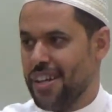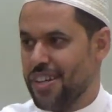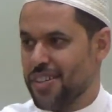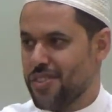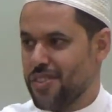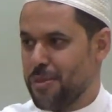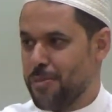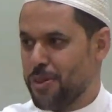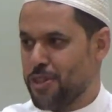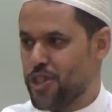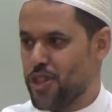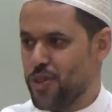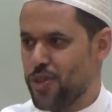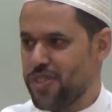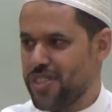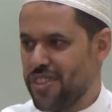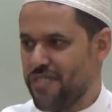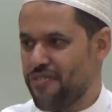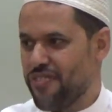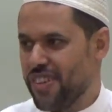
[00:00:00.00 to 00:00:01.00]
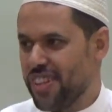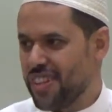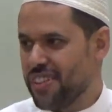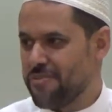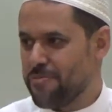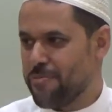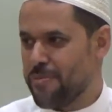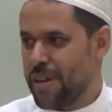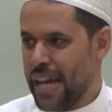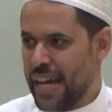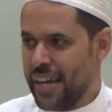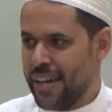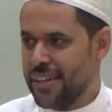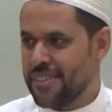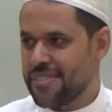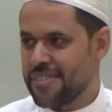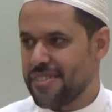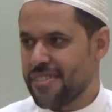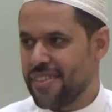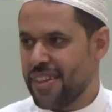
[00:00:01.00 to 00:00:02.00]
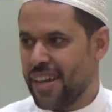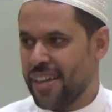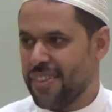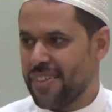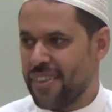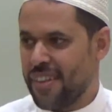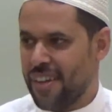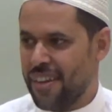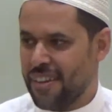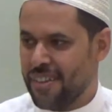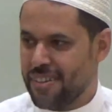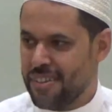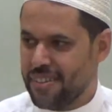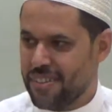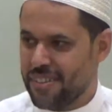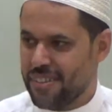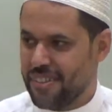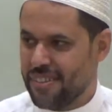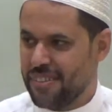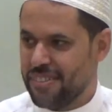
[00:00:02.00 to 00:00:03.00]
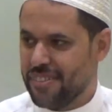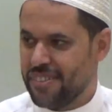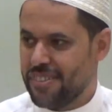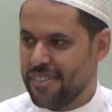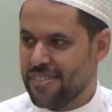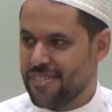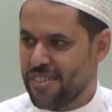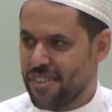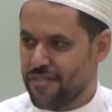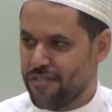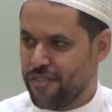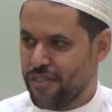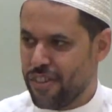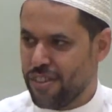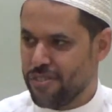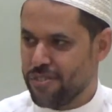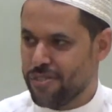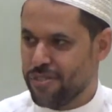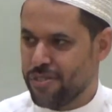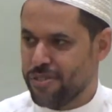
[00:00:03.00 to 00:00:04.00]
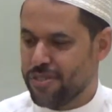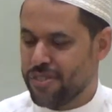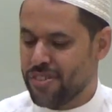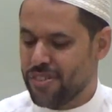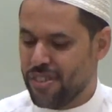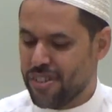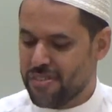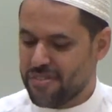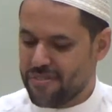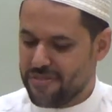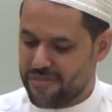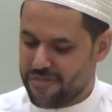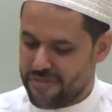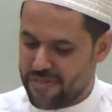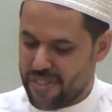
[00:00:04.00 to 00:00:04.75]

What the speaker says: So the majority felt bad that they did not follow or not